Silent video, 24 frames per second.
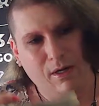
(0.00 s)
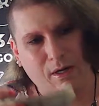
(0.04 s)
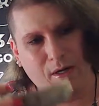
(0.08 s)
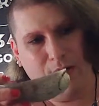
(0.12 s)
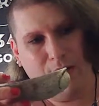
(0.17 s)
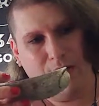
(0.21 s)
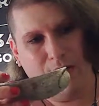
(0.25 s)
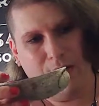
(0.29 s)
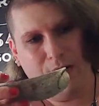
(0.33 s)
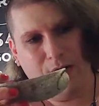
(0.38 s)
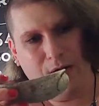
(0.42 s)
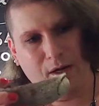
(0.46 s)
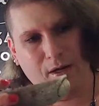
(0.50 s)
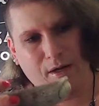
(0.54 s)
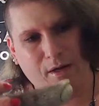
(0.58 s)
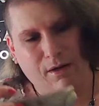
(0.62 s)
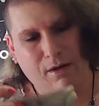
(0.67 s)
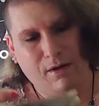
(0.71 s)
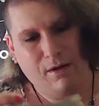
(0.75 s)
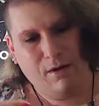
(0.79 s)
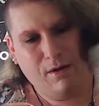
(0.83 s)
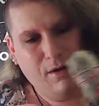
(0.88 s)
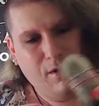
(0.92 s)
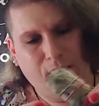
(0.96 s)
and I
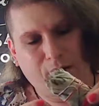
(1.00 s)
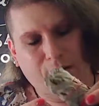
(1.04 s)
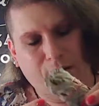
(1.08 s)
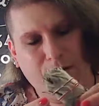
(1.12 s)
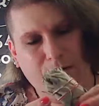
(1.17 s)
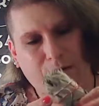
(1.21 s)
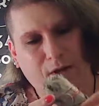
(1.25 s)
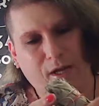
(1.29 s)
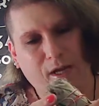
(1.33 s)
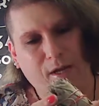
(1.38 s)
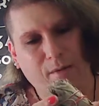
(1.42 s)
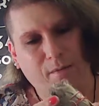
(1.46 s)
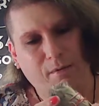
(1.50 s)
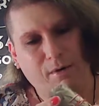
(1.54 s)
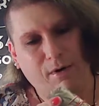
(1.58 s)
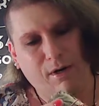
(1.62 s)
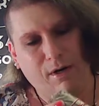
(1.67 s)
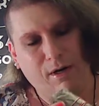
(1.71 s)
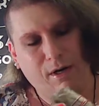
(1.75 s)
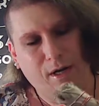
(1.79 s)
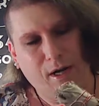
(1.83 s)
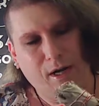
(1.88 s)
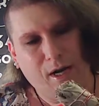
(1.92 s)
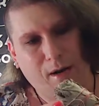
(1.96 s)
keep it in
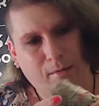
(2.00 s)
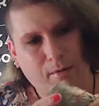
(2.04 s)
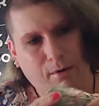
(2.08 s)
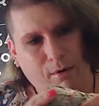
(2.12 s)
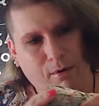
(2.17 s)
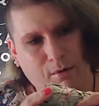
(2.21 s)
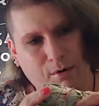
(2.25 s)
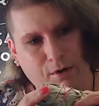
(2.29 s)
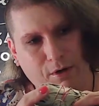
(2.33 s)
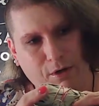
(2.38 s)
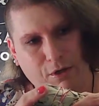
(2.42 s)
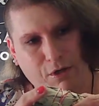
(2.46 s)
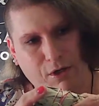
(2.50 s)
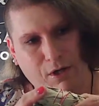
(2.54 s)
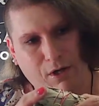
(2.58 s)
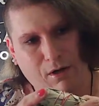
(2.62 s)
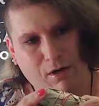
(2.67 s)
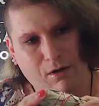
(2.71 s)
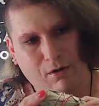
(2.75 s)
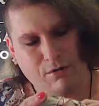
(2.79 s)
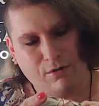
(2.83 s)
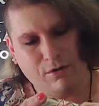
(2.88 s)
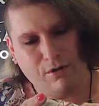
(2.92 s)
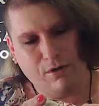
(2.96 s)
the abalone
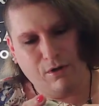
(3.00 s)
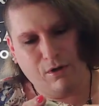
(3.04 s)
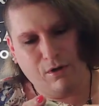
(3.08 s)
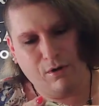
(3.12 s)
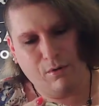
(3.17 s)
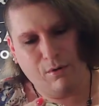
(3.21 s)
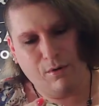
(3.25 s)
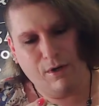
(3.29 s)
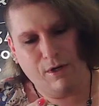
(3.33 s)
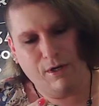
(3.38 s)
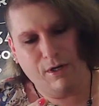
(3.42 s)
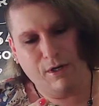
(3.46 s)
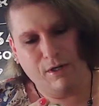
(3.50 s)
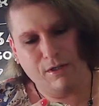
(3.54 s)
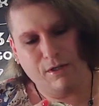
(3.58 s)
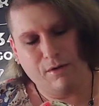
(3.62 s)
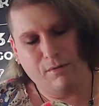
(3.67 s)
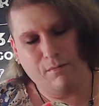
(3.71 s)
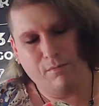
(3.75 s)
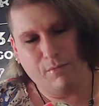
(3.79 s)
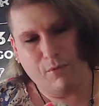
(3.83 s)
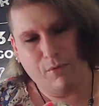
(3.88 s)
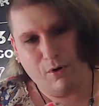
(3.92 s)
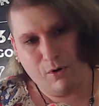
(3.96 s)
shell so it
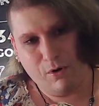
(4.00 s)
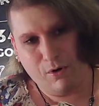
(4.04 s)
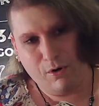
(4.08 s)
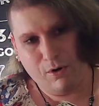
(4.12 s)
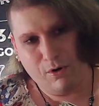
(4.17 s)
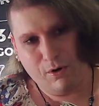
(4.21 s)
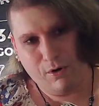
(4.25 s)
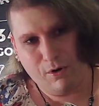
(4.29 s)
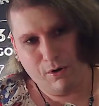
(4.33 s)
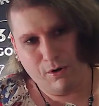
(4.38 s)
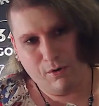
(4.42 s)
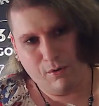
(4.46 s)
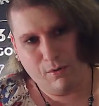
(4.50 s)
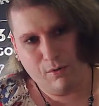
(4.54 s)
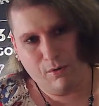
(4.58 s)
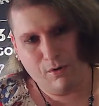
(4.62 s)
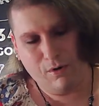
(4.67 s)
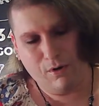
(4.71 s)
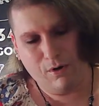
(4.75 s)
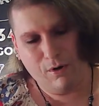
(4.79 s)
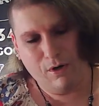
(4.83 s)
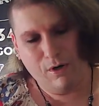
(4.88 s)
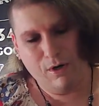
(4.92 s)
doesn't burn or